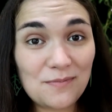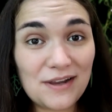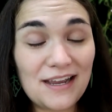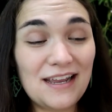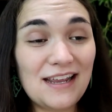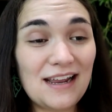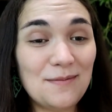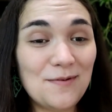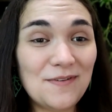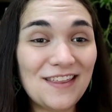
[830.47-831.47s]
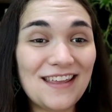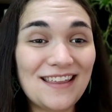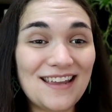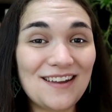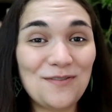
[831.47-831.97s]
but I'm feeling
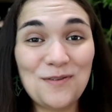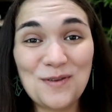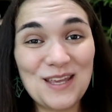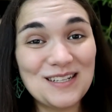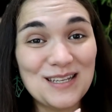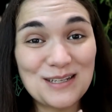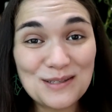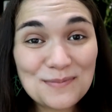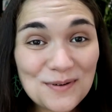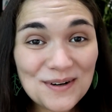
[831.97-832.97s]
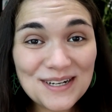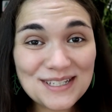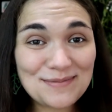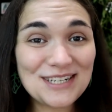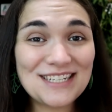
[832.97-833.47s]
like a few things like Spore
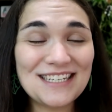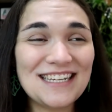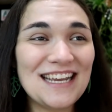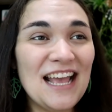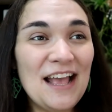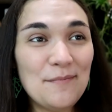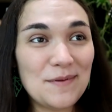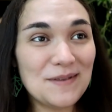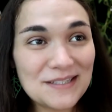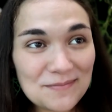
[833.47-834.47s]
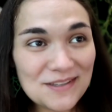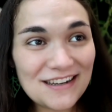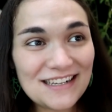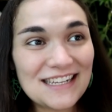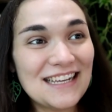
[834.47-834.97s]
especially, maybe
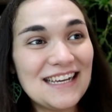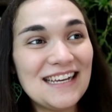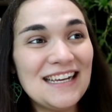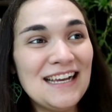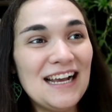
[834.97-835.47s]
Subnautica,